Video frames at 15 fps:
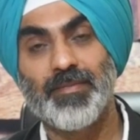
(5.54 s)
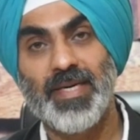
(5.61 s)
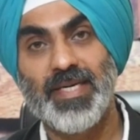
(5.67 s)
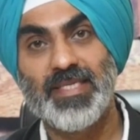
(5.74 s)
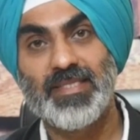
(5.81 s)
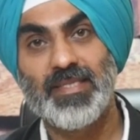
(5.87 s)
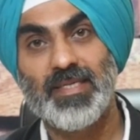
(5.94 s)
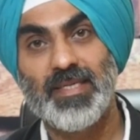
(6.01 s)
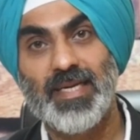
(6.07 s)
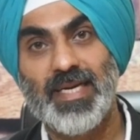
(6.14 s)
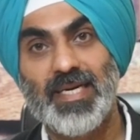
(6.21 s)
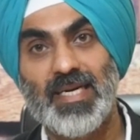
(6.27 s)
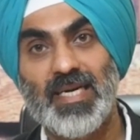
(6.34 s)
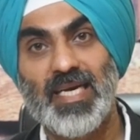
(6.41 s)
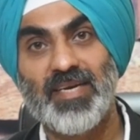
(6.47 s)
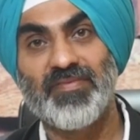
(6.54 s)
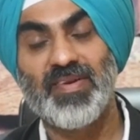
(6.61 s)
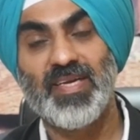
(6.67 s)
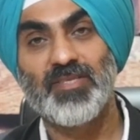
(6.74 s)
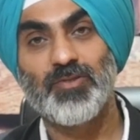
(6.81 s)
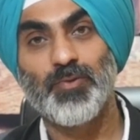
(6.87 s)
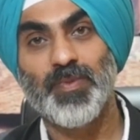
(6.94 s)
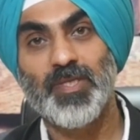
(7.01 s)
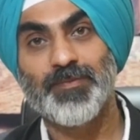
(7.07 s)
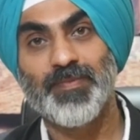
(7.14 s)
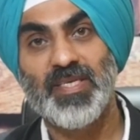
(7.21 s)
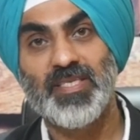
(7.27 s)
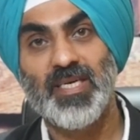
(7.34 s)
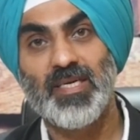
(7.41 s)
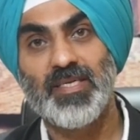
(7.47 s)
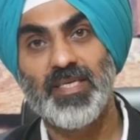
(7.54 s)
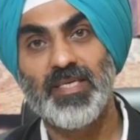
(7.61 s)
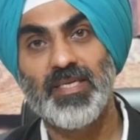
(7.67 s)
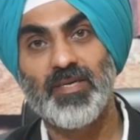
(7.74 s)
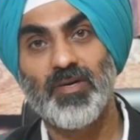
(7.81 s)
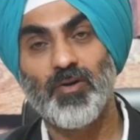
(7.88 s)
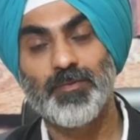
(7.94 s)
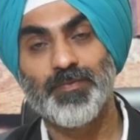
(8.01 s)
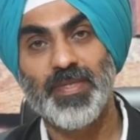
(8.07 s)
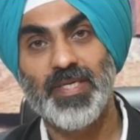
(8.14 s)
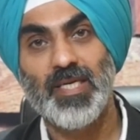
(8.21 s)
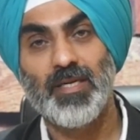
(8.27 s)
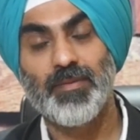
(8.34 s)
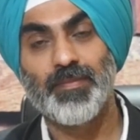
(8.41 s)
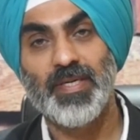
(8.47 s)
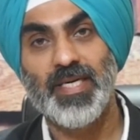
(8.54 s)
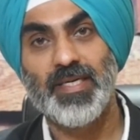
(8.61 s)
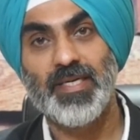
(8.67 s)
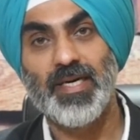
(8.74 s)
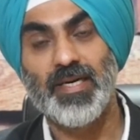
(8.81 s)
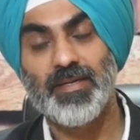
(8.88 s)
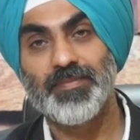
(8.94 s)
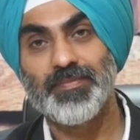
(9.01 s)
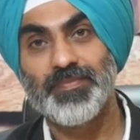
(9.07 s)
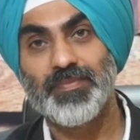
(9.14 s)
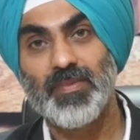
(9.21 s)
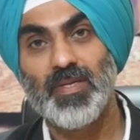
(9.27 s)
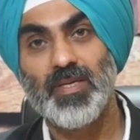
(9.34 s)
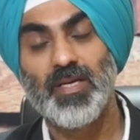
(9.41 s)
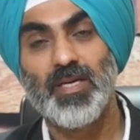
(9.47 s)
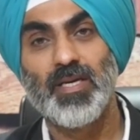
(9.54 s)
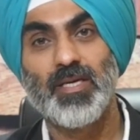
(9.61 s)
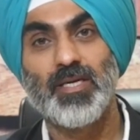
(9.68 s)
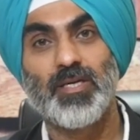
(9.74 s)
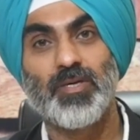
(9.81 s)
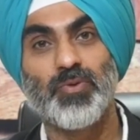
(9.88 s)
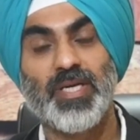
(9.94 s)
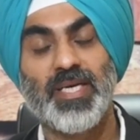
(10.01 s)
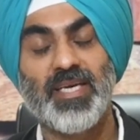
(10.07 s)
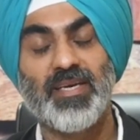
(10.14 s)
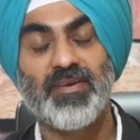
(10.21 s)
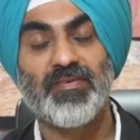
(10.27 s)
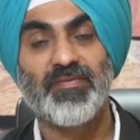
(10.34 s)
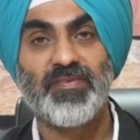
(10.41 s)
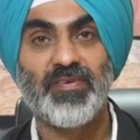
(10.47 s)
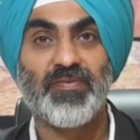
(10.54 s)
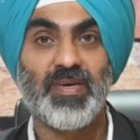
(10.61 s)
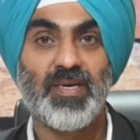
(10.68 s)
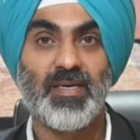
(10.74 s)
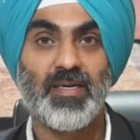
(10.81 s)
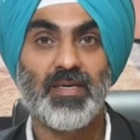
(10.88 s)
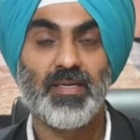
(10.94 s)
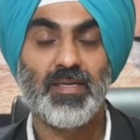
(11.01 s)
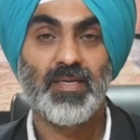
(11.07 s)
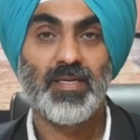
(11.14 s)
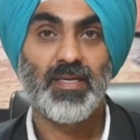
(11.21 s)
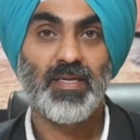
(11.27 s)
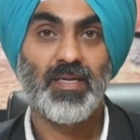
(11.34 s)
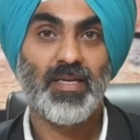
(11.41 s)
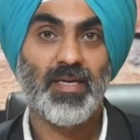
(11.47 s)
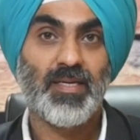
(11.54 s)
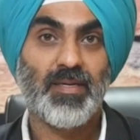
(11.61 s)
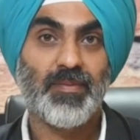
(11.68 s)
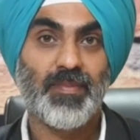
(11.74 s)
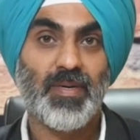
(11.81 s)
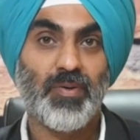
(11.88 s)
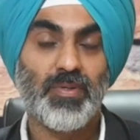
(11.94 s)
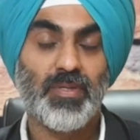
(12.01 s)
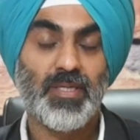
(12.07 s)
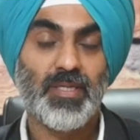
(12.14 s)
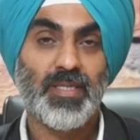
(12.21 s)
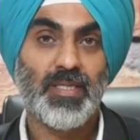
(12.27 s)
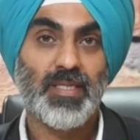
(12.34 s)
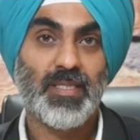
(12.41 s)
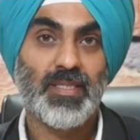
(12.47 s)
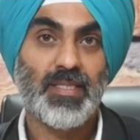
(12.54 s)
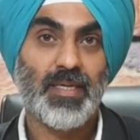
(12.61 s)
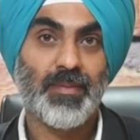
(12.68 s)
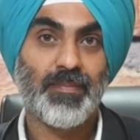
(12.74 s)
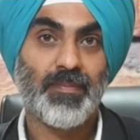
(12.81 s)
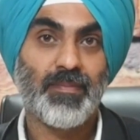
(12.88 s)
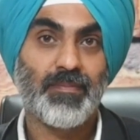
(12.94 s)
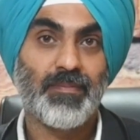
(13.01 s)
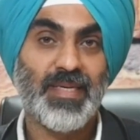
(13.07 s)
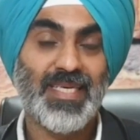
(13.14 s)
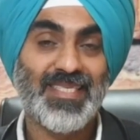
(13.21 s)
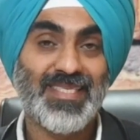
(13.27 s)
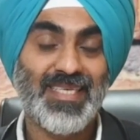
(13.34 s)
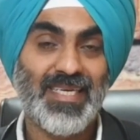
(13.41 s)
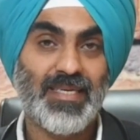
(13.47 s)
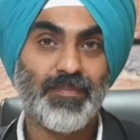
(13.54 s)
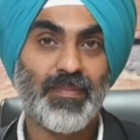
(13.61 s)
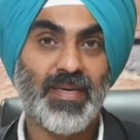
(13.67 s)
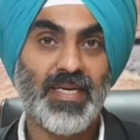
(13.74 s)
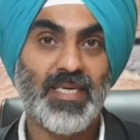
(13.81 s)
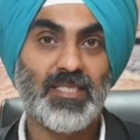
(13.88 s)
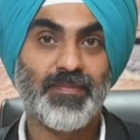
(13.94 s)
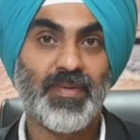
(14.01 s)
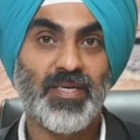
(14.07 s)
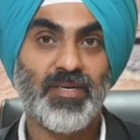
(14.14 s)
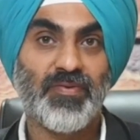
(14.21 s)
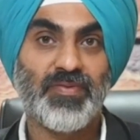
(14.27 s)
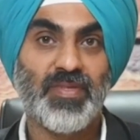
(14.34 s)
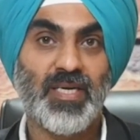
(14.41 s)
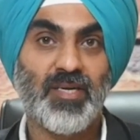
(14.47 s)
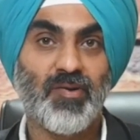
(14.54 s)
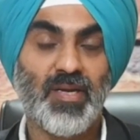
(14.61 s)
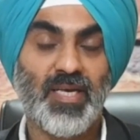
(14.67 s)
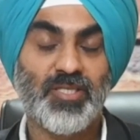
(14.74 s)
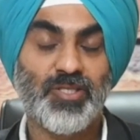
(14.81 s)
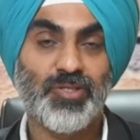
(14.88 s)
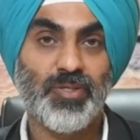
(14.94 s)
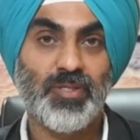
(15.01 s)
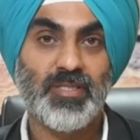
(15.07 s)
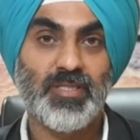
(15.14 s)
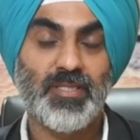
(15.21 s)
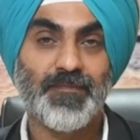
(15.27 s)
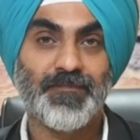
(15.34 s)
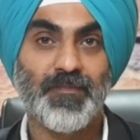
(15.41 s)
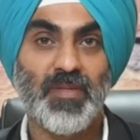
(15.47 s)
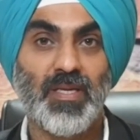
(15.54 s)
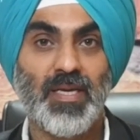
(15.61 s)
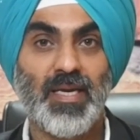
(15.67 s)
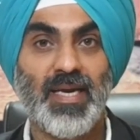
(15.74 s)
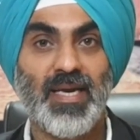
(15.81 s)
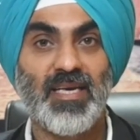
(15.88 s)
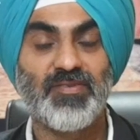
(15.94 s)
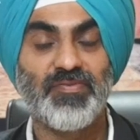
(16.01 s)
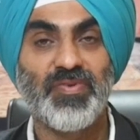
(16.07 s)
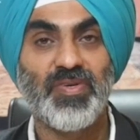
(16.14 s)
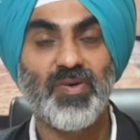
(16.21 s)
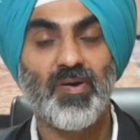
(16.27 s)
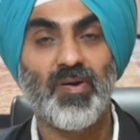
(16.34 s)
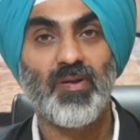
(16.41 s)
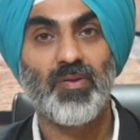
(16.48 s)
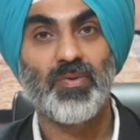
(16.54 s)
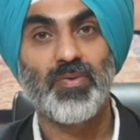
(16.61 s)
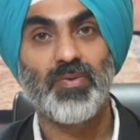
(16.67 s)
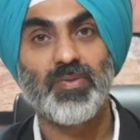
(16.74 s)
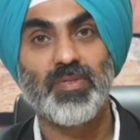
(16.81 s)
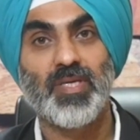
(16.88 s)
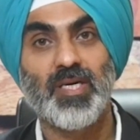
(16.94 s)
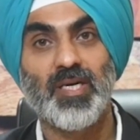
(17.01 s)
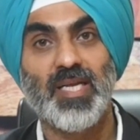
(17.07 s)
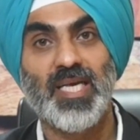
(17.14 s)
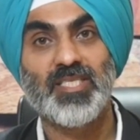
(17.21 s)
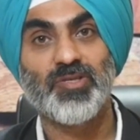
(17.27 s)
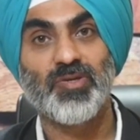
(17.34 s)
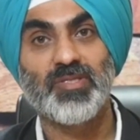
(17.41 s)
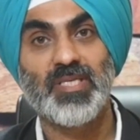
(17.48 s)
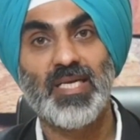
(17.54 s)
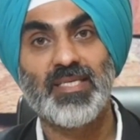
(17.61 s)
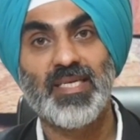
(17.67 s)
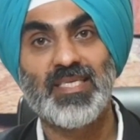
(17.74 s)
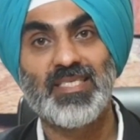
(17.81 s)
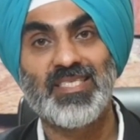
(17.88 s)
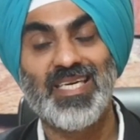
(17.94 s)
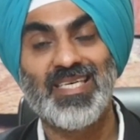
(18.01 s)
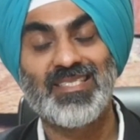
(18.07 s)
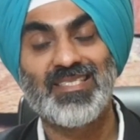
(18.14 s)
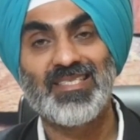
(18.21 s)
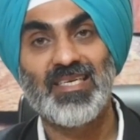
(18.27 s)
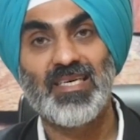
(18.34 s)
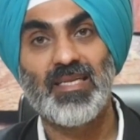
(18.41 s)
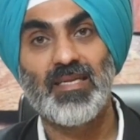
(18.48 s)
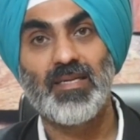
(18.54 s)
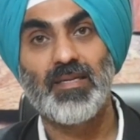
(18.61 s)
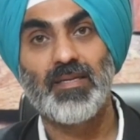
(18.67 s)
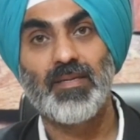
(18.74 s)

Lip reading: Medicine at Lifeline Super Specialty Hospital, Bathinda. Today, we will learn about the basic management of the cholesterols. As we all know, the cholesterols are the essential